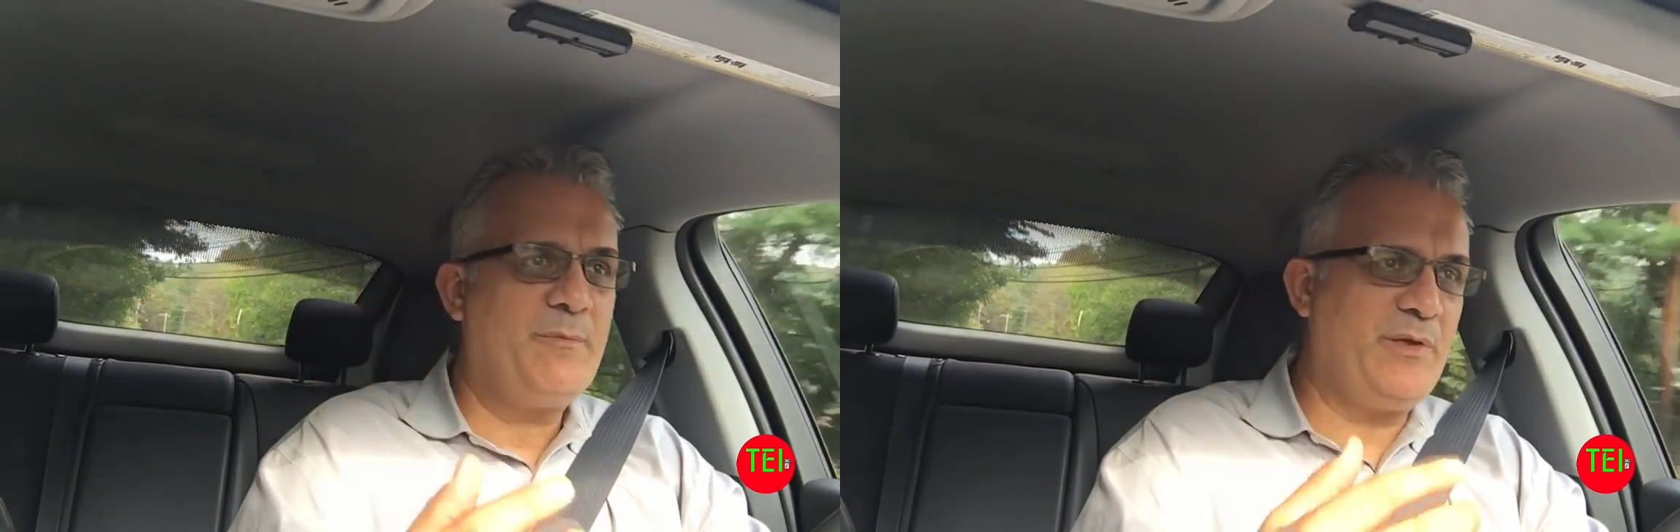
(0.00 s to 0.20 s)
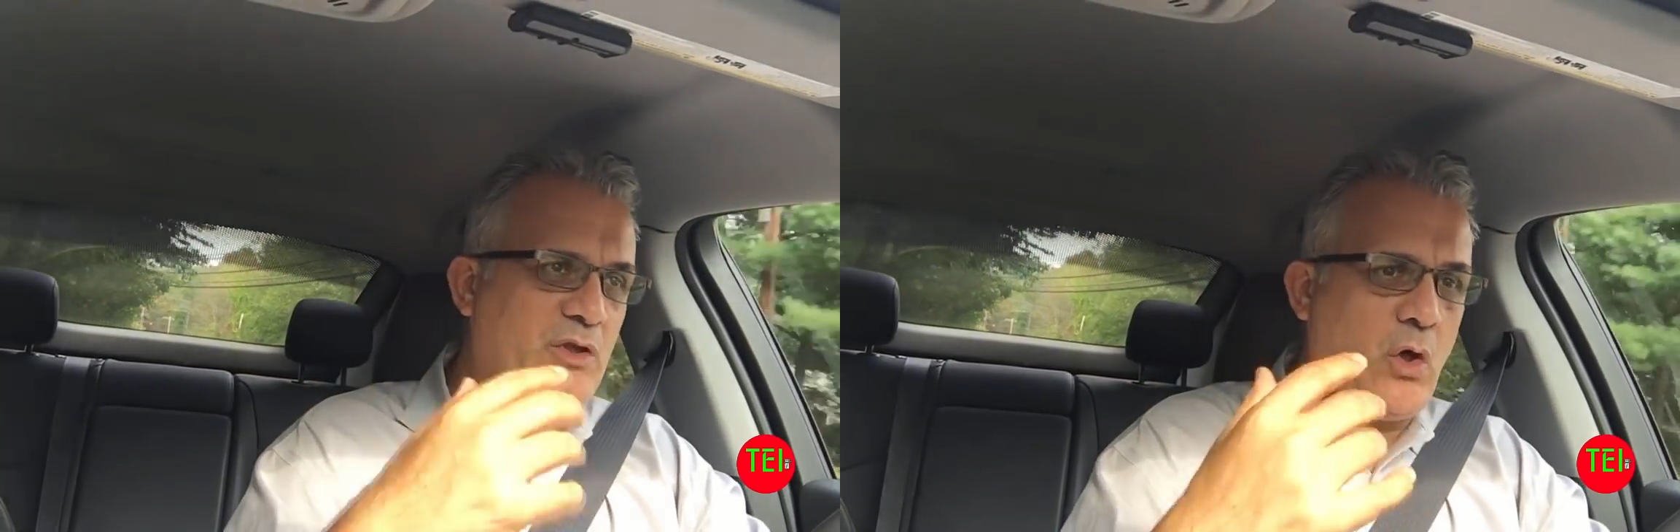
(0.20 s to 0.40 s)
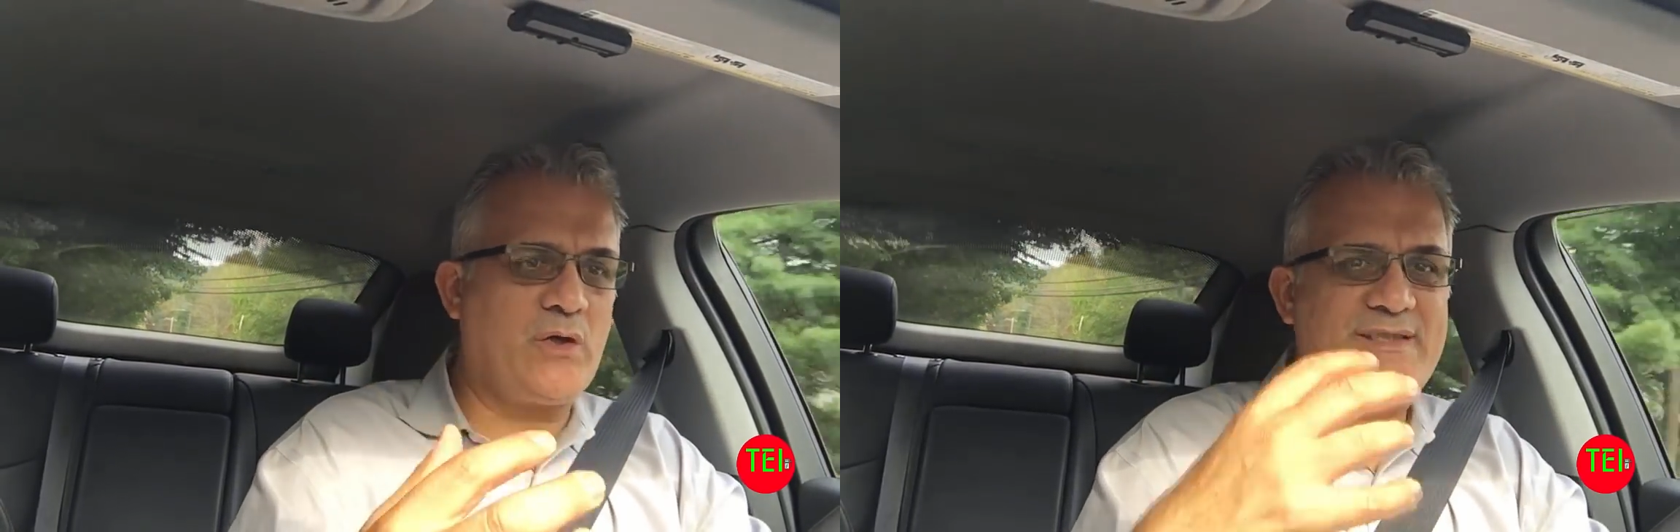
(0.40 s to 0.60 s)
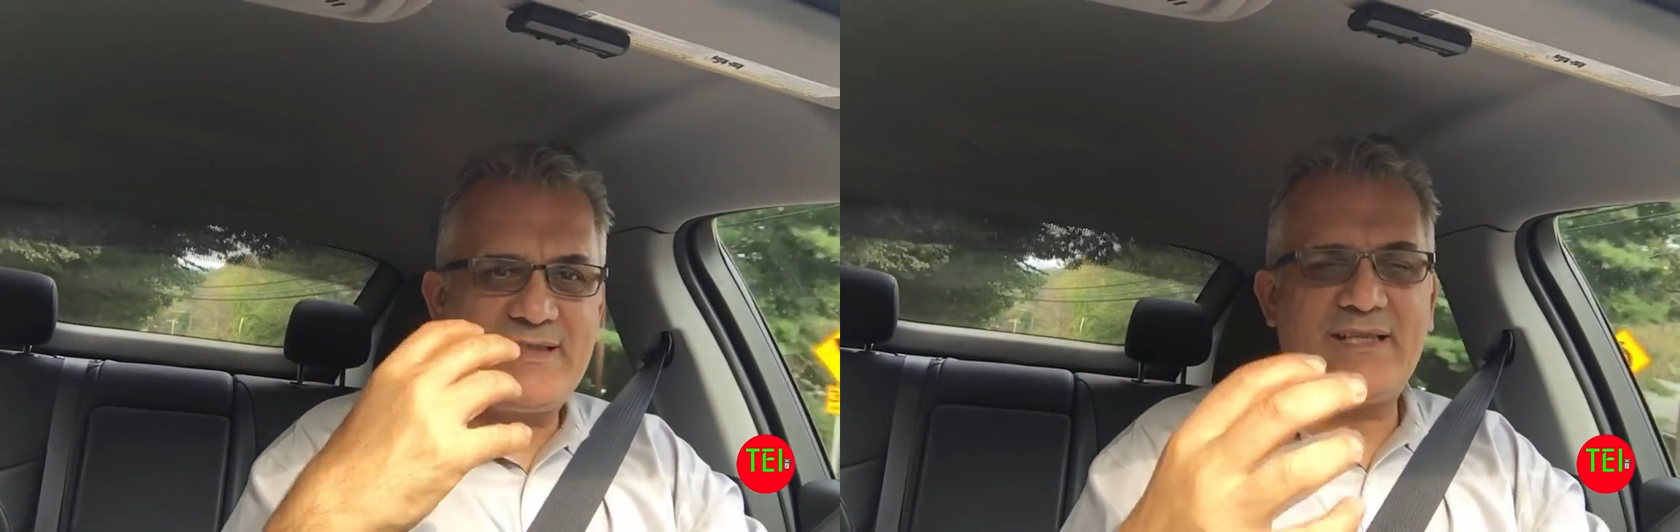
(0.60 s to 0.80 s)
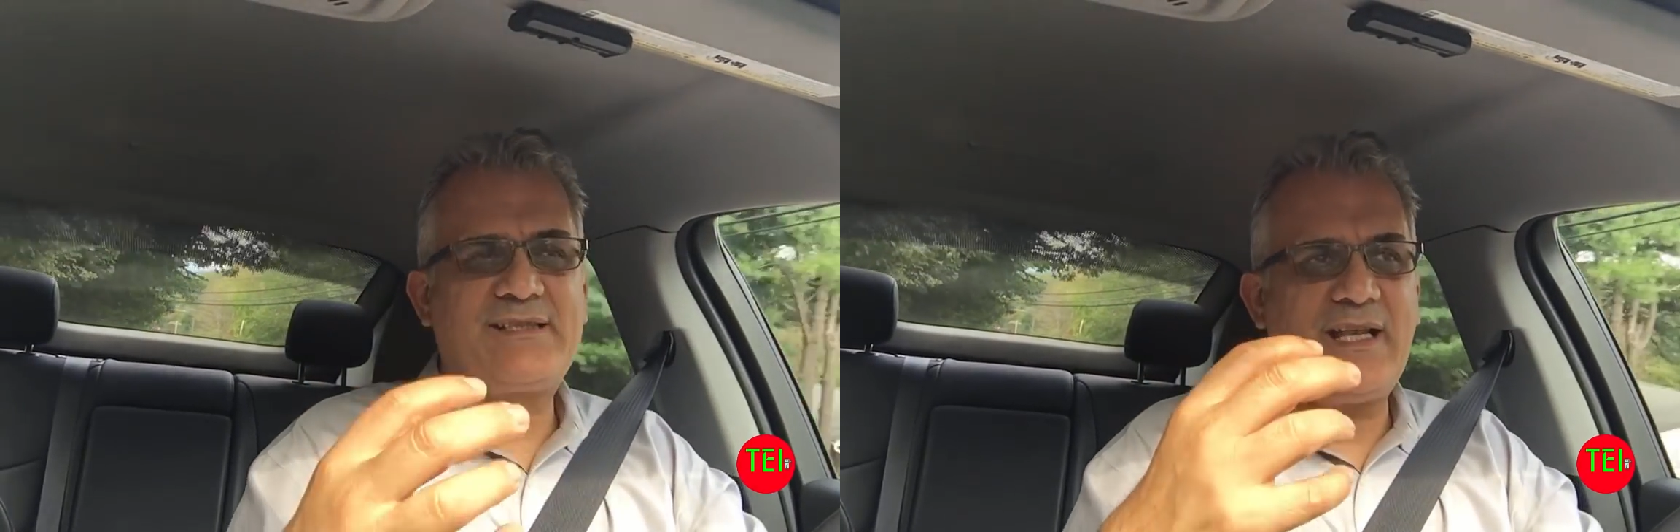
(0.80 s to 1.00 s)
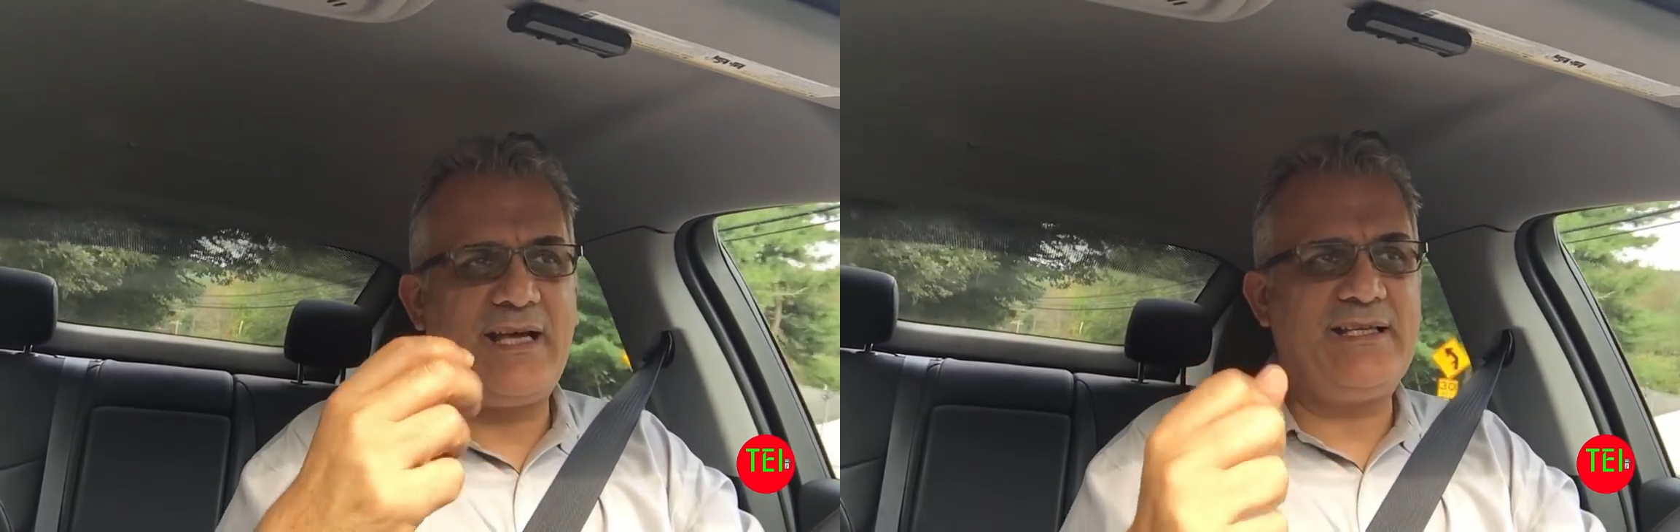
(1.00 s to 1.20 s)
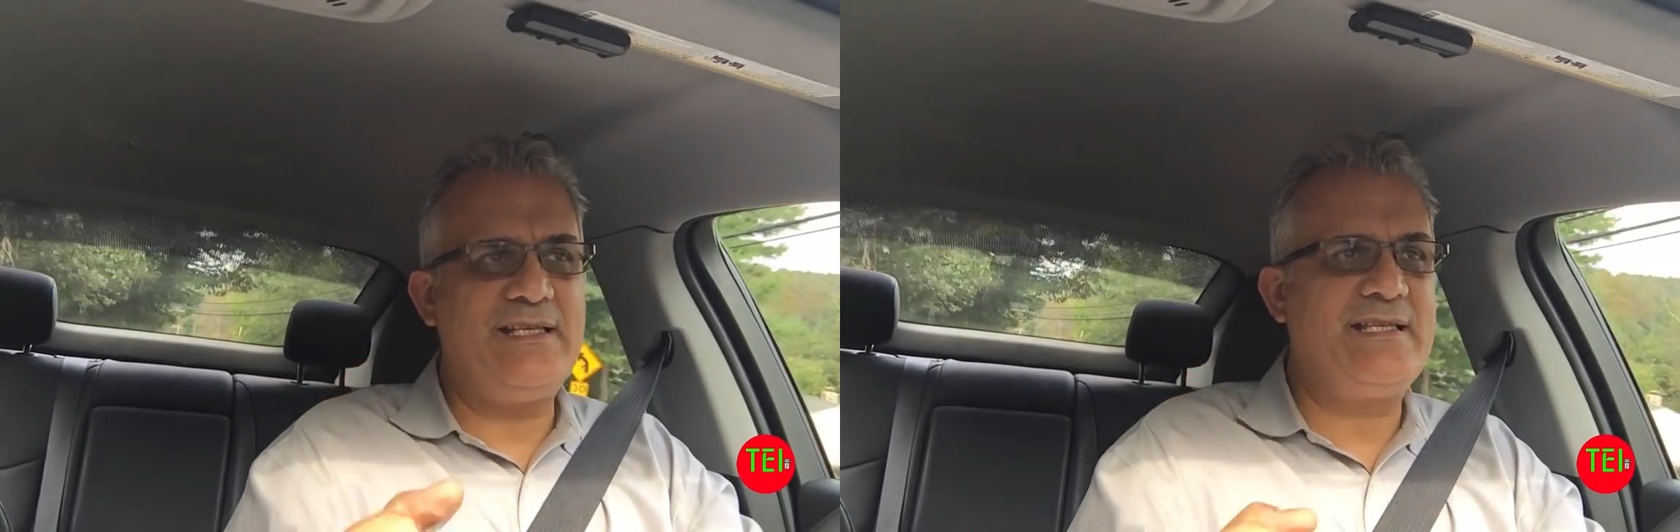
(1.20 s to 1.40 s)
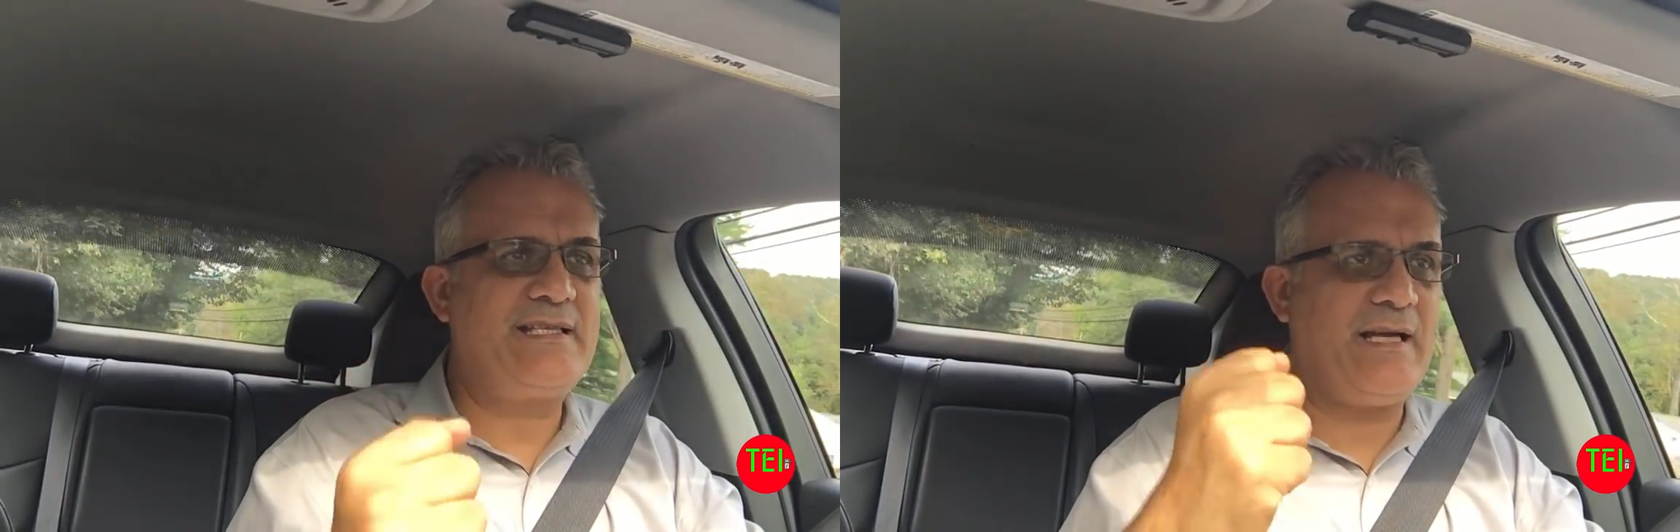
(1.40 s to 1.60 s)
because Tesla
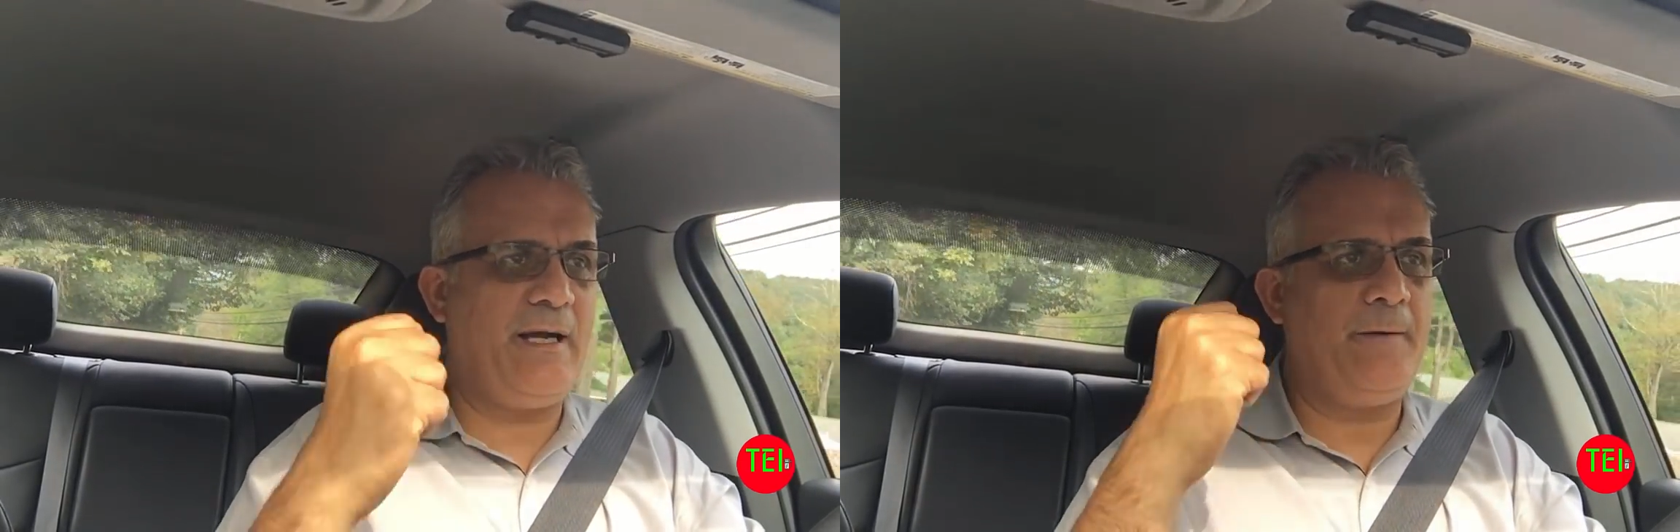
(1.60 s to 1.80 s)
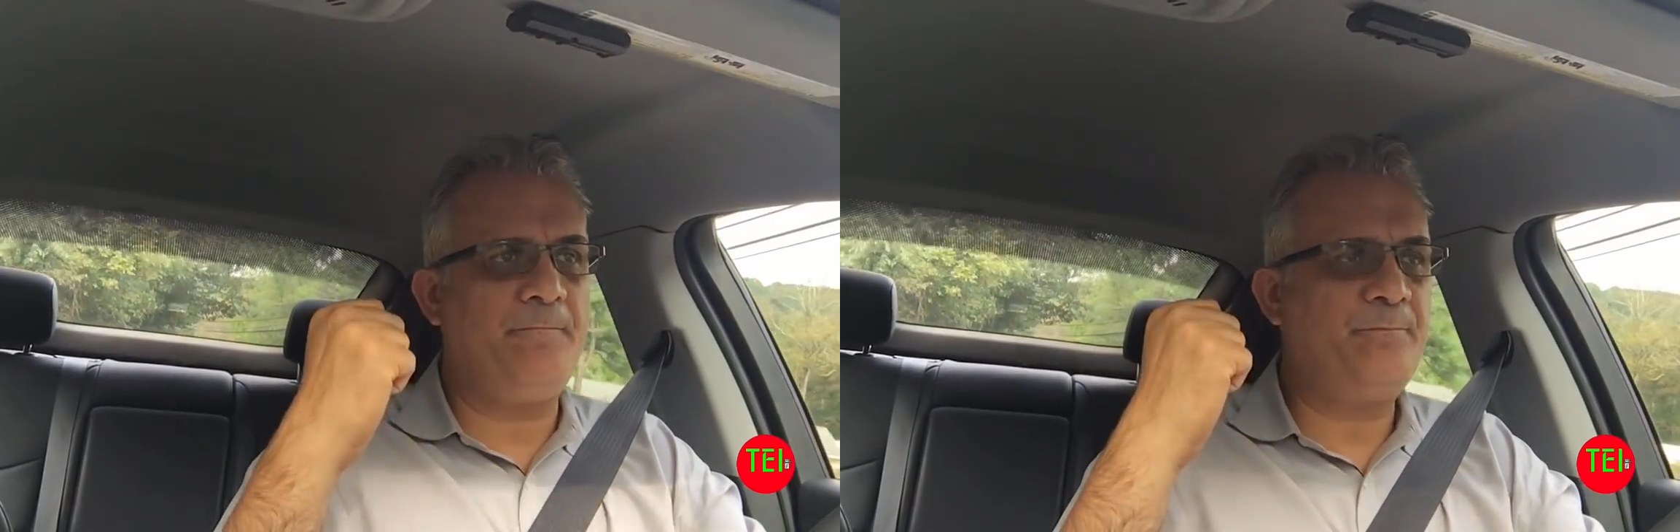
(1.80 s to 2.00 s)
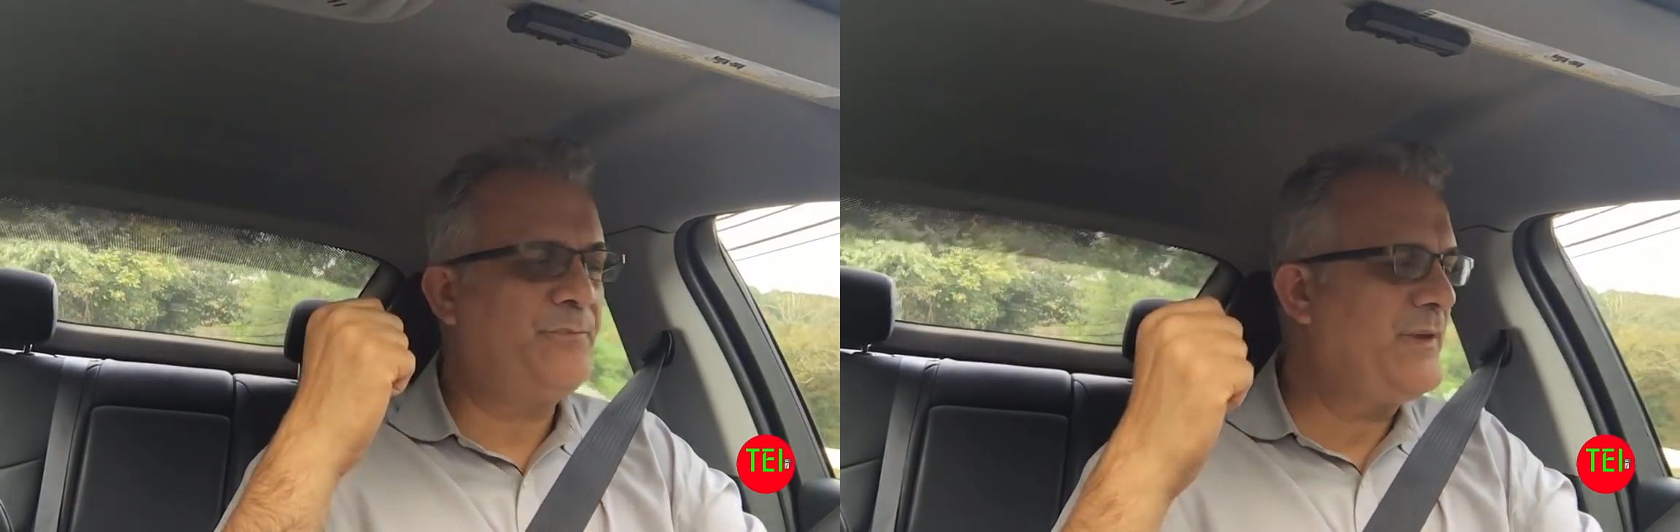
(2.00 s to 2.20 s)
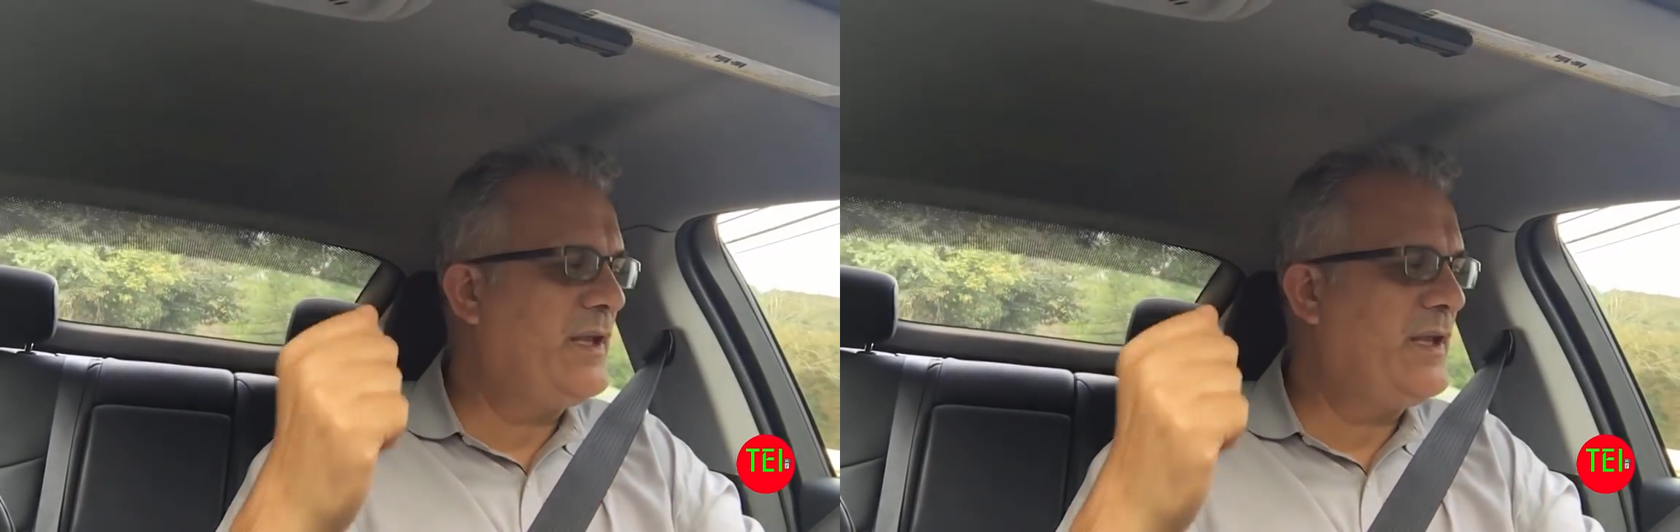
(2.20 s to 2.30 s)
is um,